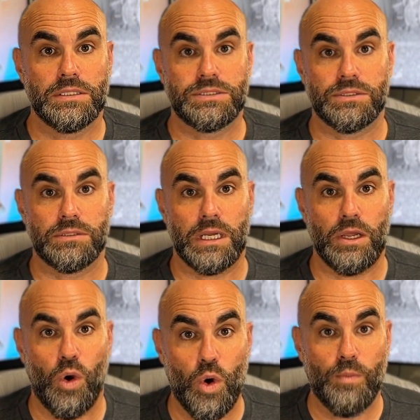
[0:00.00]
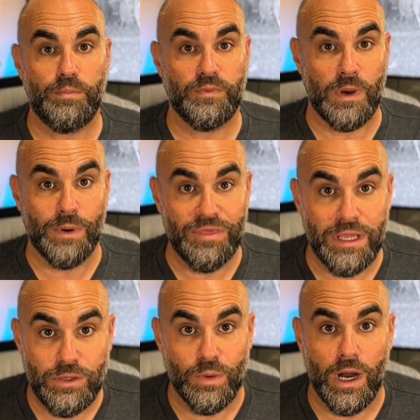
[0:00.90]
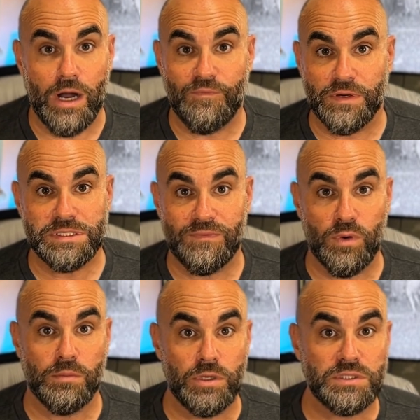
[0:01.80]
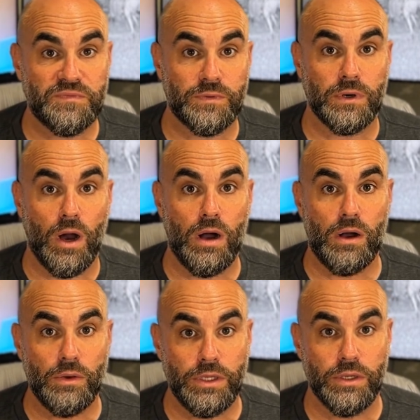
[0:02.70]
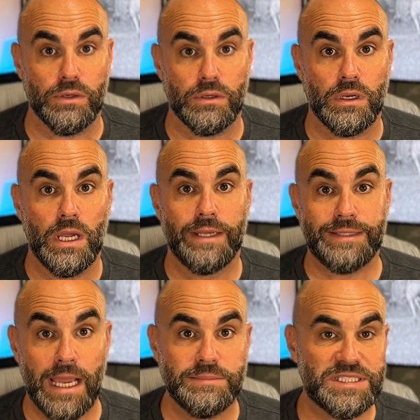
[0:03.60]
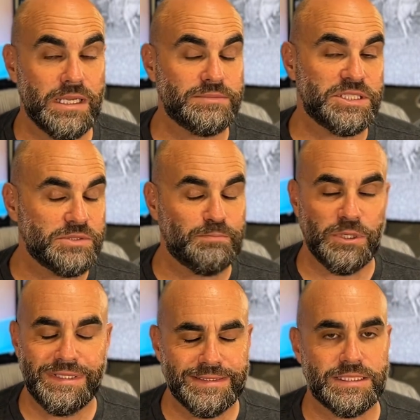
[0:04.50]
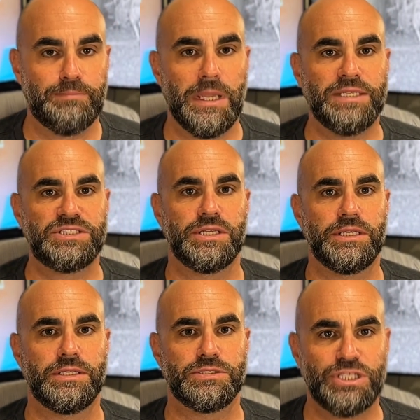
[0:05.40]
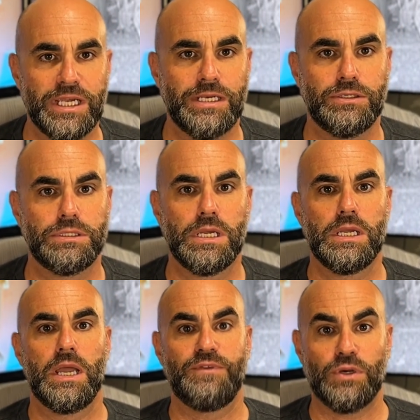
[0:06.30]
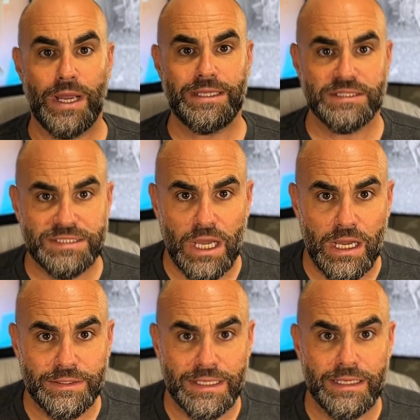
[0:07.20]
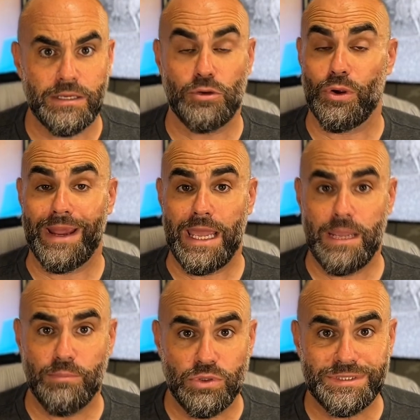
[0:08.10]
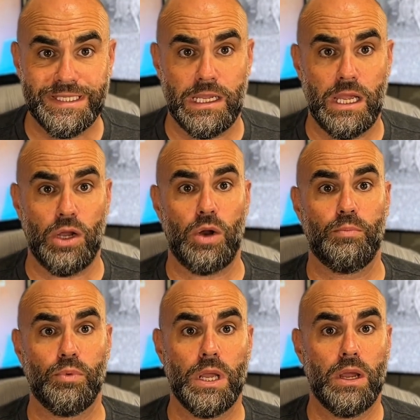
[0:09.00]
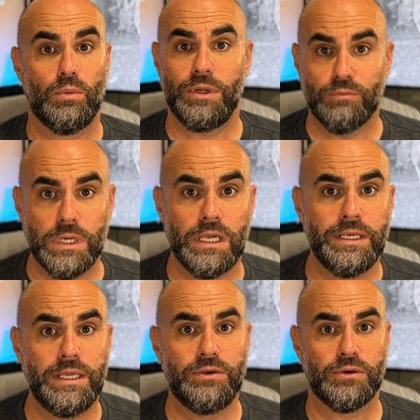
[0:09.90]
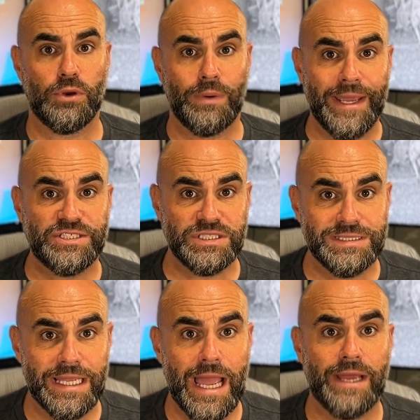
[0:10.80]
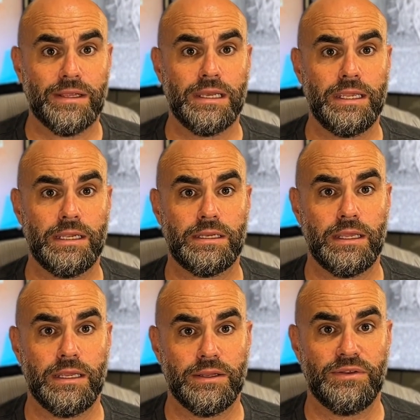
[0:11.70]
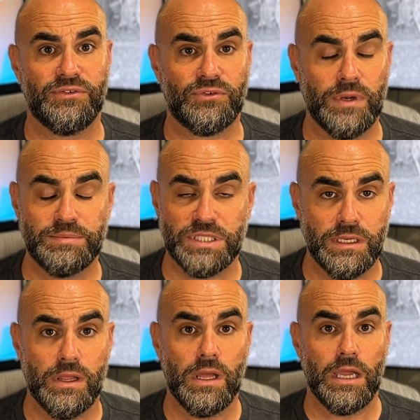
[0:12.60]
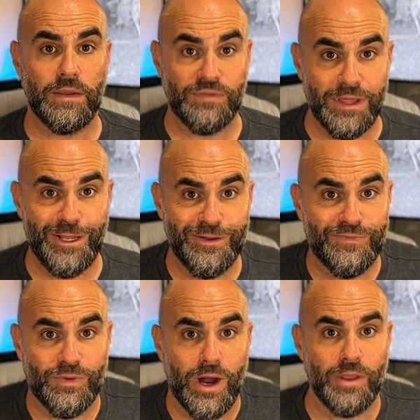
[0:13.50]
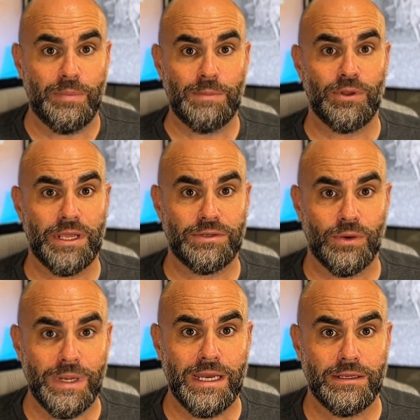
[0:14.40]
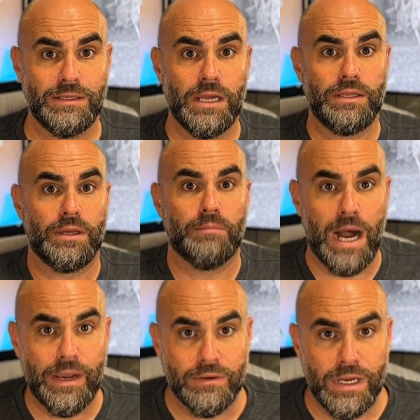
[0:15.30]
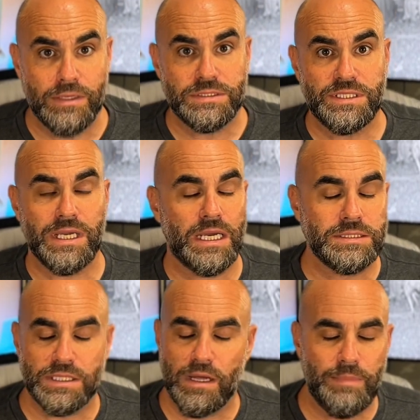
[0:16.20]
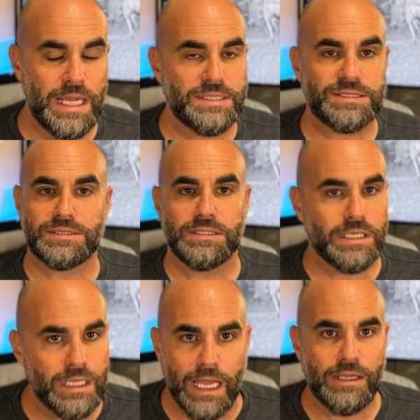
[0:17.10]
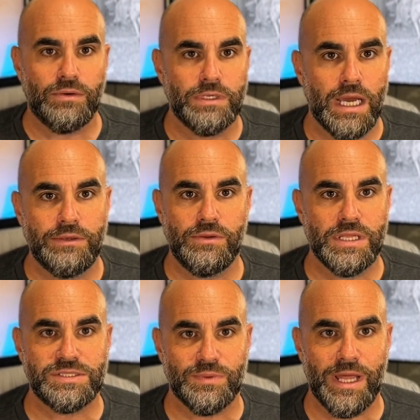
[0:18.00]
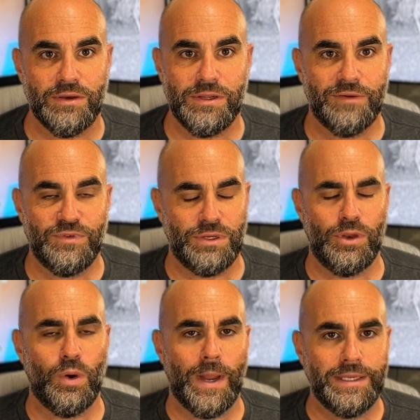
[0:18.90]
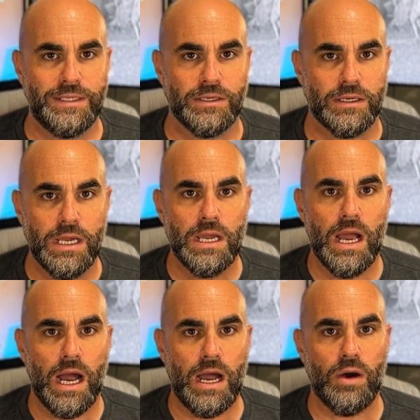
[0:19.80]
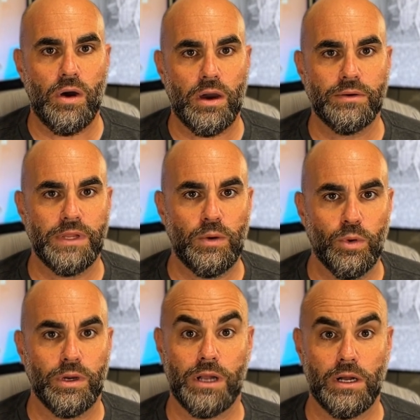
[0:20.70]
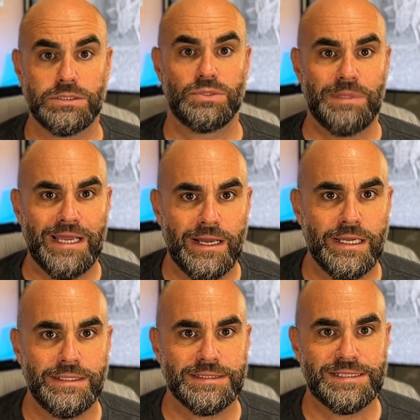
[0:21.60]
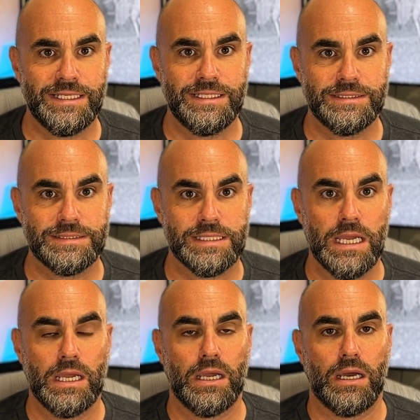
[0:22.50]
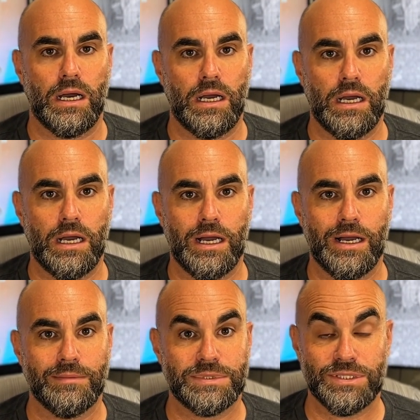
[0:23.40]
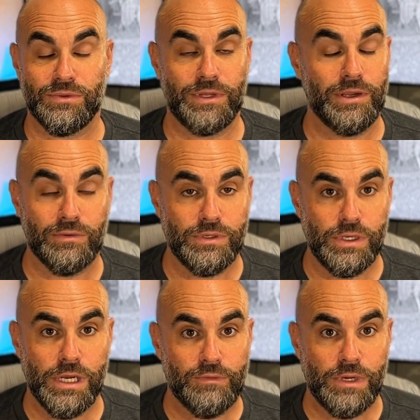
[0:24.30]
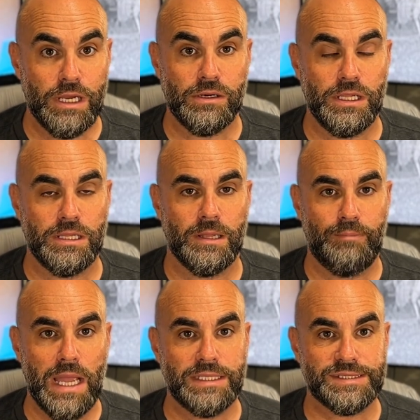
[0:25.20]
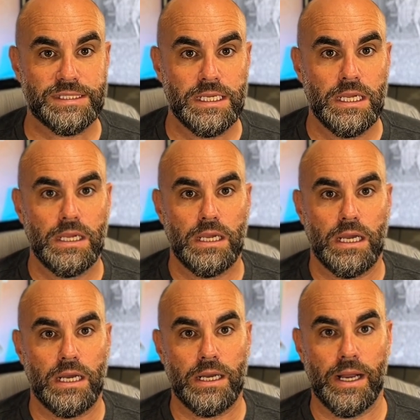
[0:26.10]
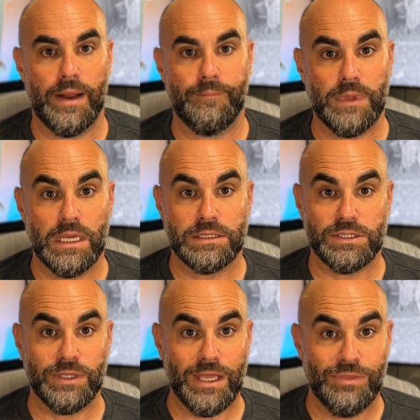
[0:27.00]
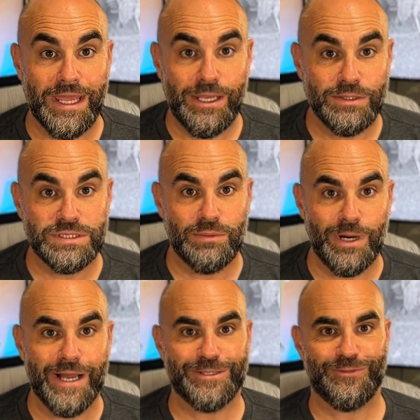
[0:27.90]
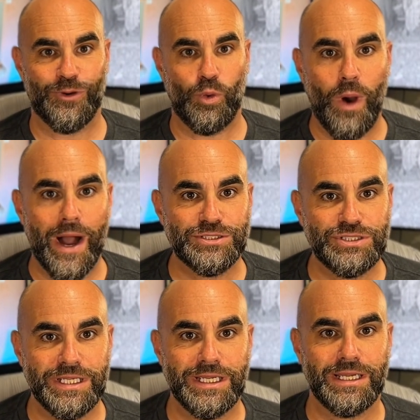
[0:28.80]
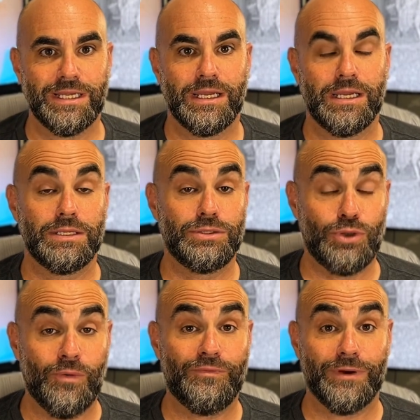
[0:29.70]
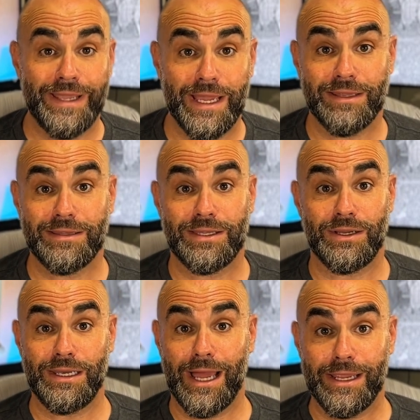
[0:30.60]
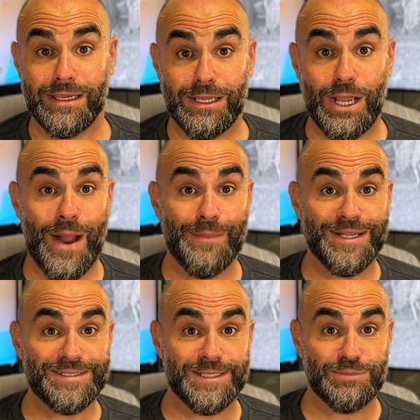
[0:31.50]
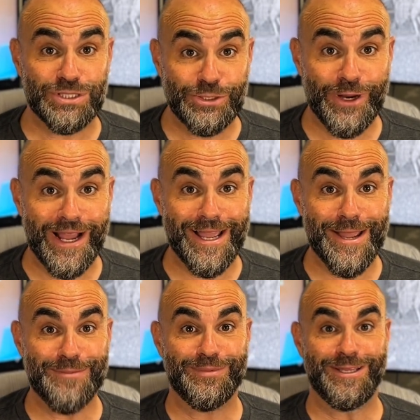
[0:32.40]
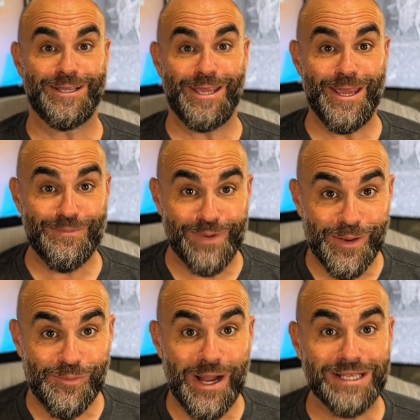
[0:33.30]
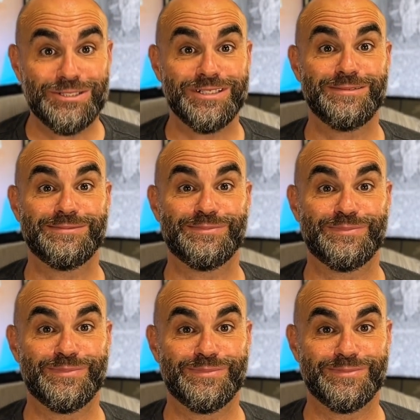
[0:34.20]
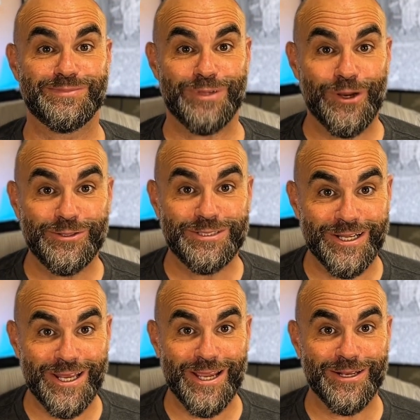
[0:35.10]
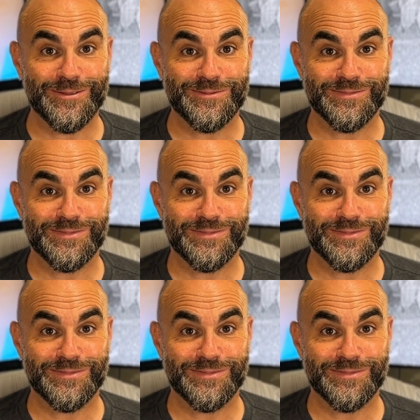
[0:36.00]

So I want to thank you all first and foremost for all your timestamps, your participation in the channel. If you like this content and you're able to help, we really need your donations. I add a link in the description. And thank you for all the people that donated. The moderators, you guys are the best. I could not do this without you. I have no idea how hard they work, also behind the scenes. So they're literally the best. So again, thank you so much for watching. Don't forget to like, comment, subscribe. Keep on watching. Hoot you later.